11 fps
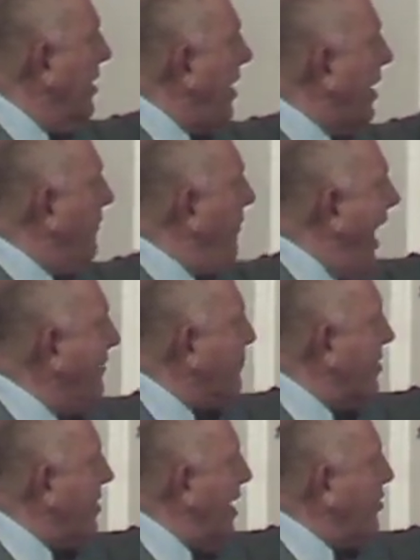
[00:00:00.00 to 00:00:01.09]
take
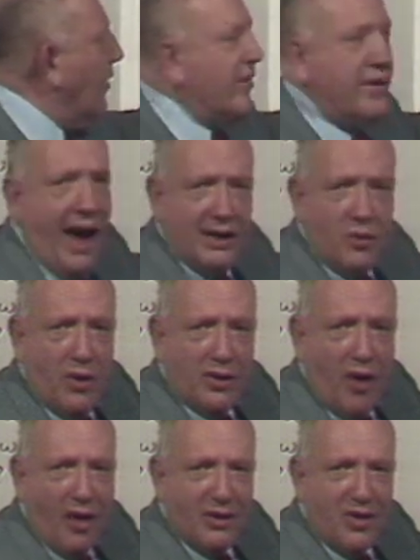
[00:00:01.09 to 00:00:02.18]
5% of the
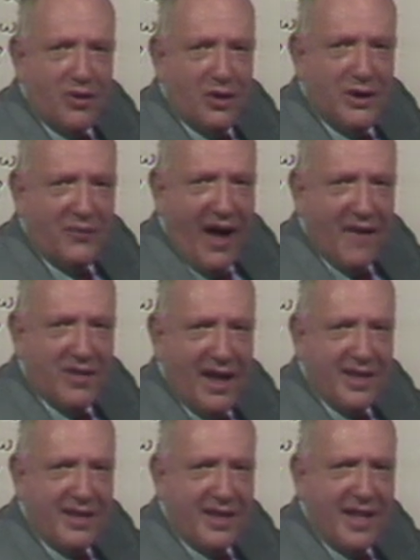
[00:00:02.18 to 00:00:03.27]

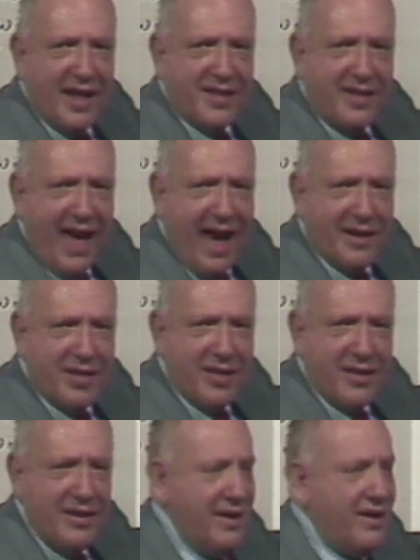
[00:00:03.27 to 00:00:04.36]
$91.35 and they say that's the
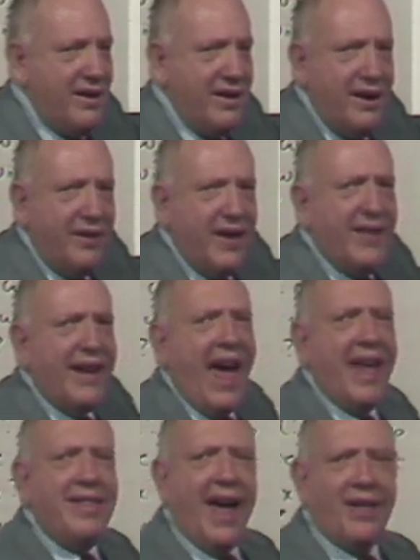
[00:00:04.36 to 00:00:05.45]
tax. Then they
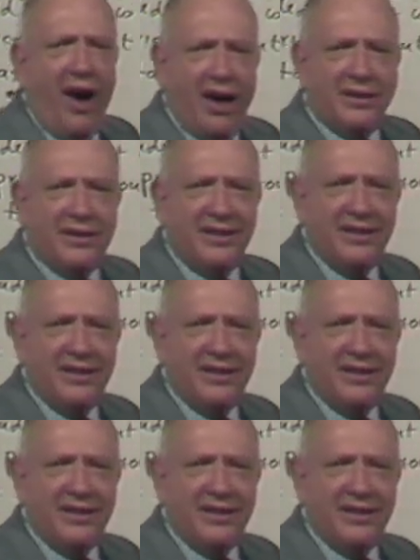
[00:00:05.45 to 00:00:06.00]
add that on.